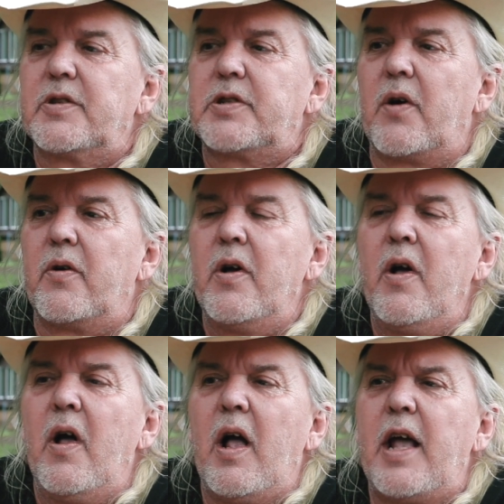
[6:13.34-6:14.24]
so,
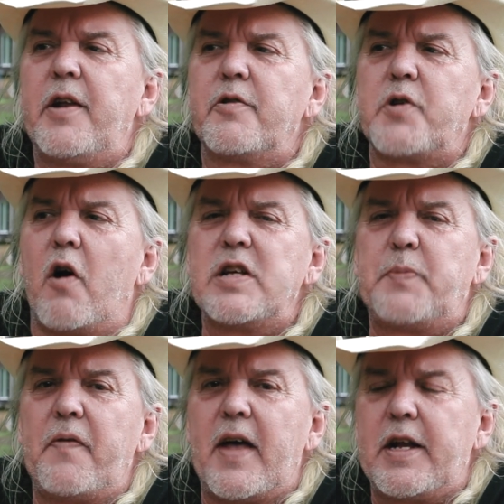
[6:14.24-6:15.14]
and there's always
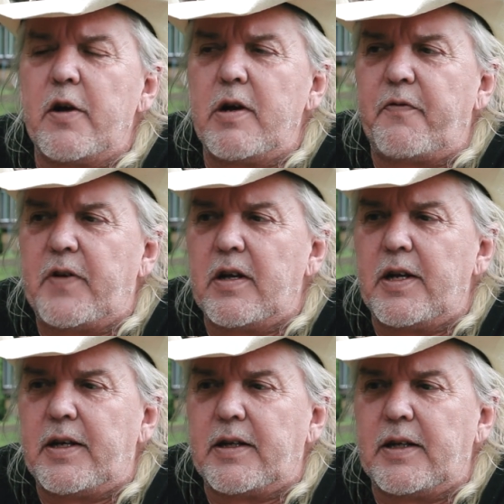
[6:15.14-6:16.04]
been that eerie
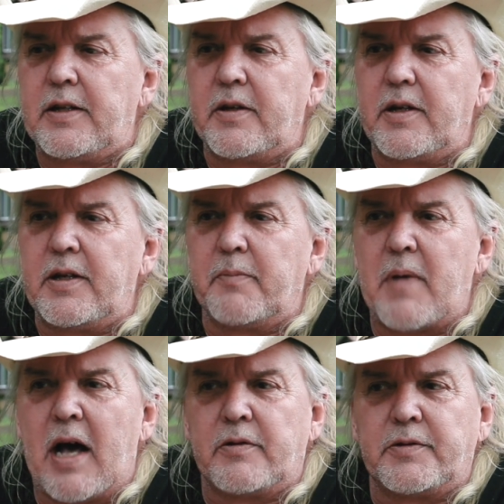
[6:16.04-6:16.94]
feeling in, in the
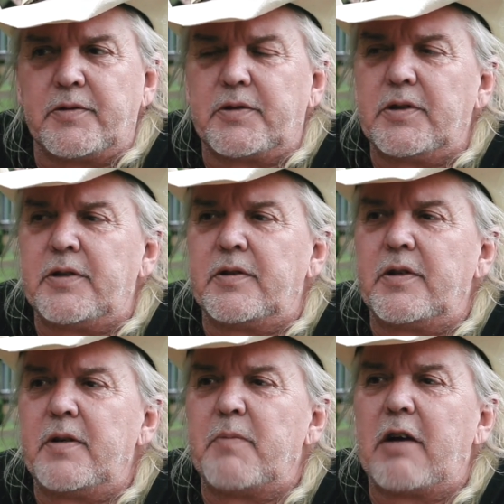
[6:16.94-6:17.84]
mountains.
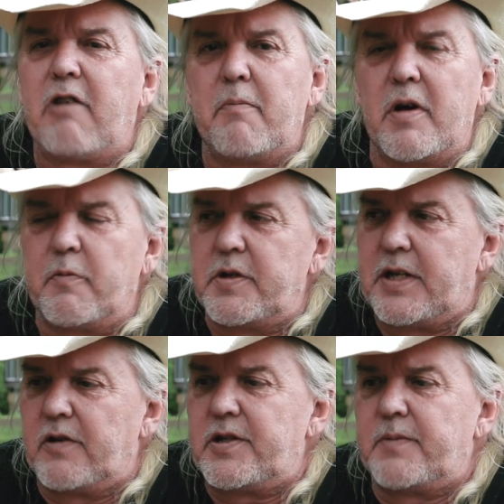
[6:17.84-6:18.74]
And, and my grandmother would
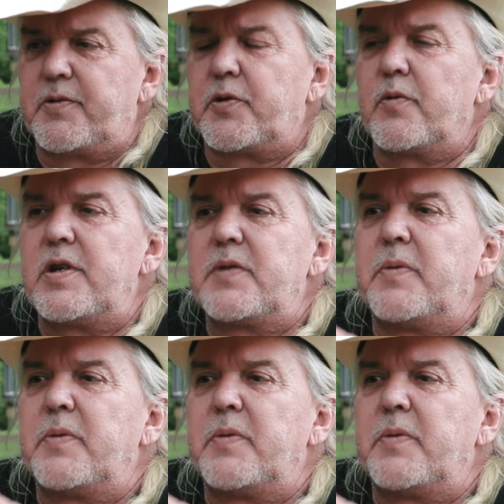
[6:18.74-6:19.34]
tell you some stories.